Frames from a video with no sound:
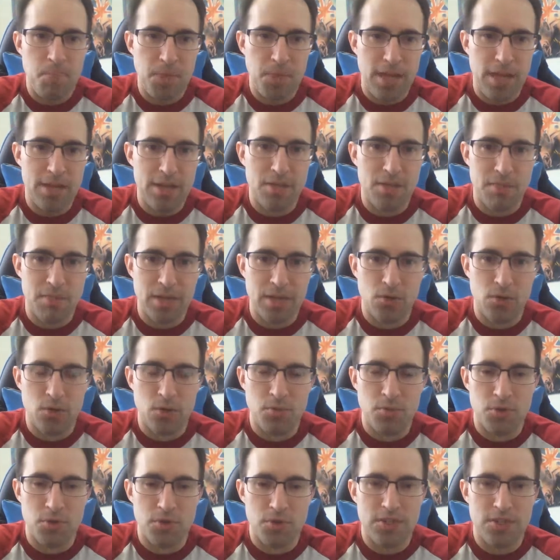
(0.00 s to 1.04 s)
And the big
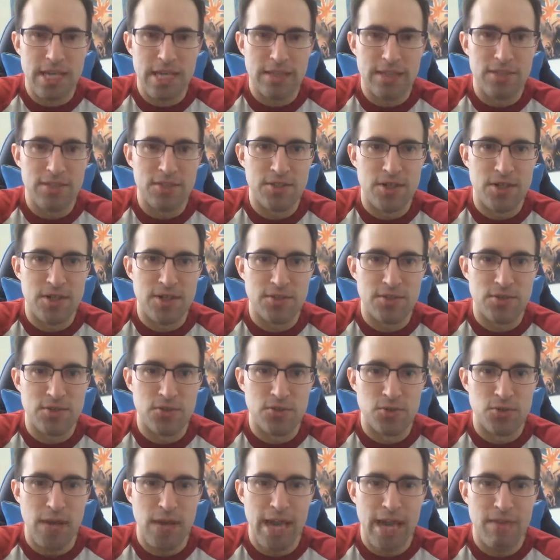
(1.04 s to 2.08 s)
rumor is that these
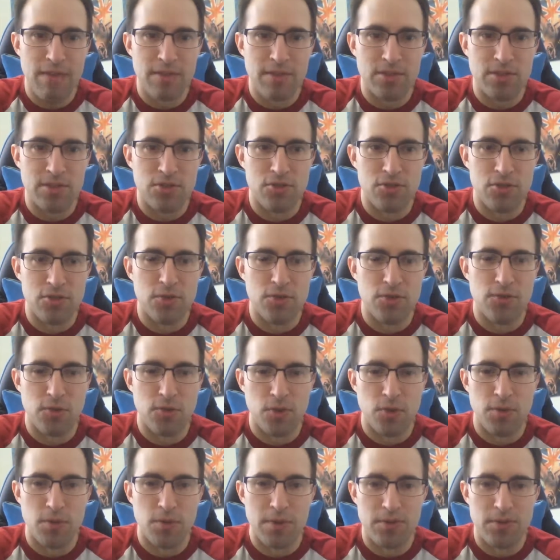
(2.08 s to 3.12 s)
consoles are aiming to shoot
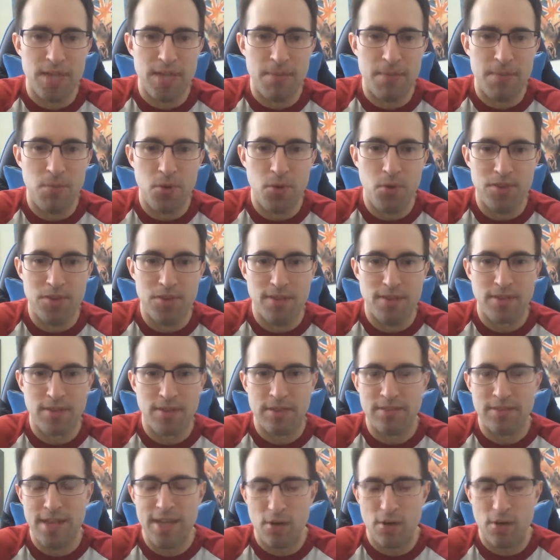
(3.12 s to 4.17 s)
for about
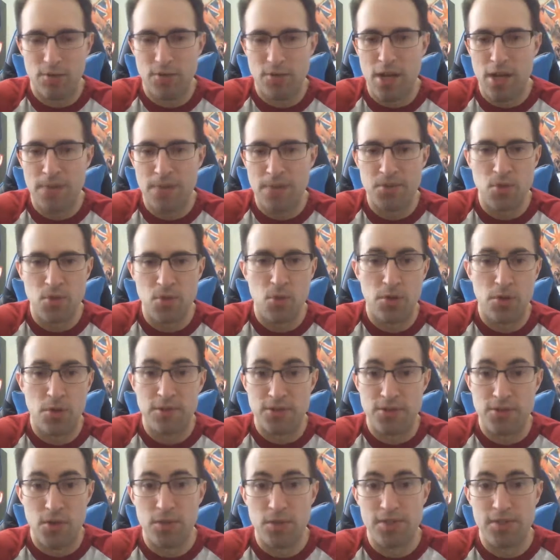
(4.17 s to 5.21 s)
10.7 teraflops, or in
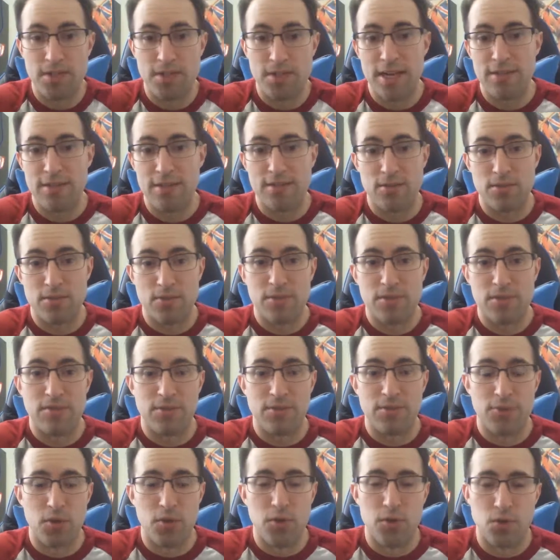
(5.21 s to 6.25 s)
Sony's case, there's even
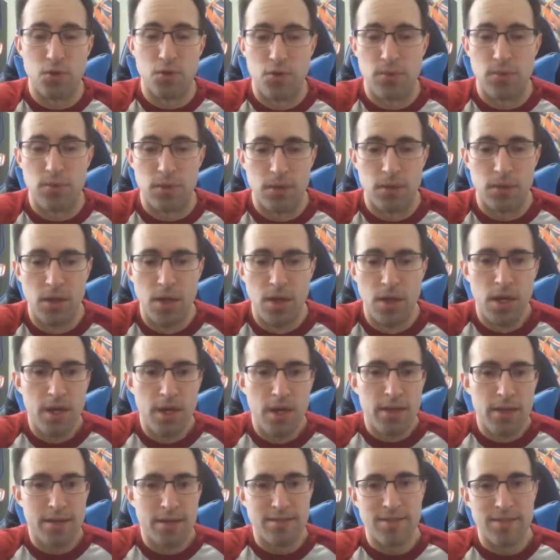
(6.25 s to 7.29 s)
a further rumor
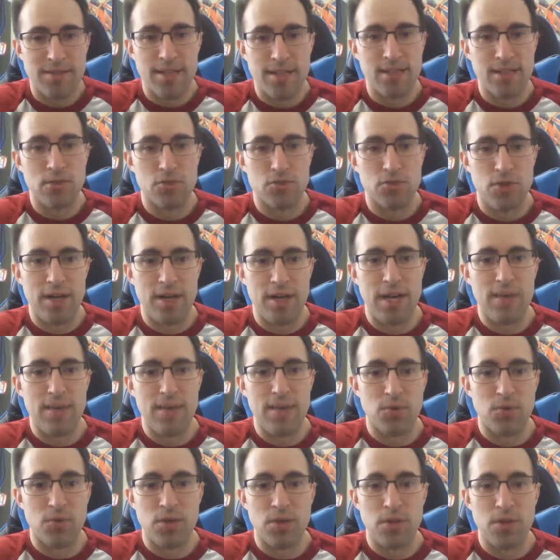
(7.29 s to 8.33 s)
that's saying they're trying to
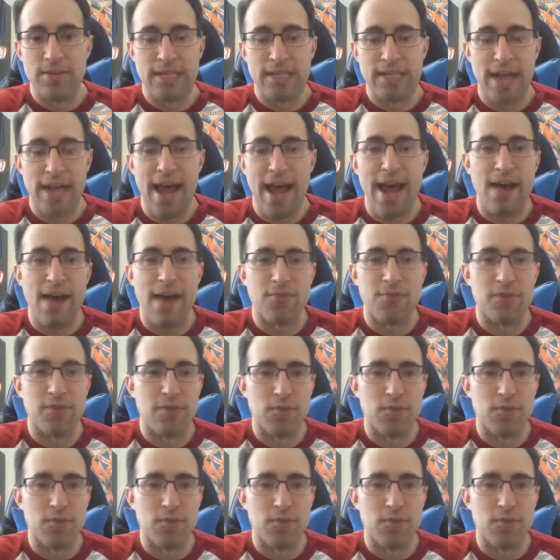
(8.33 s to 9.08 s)
aim for 11.5.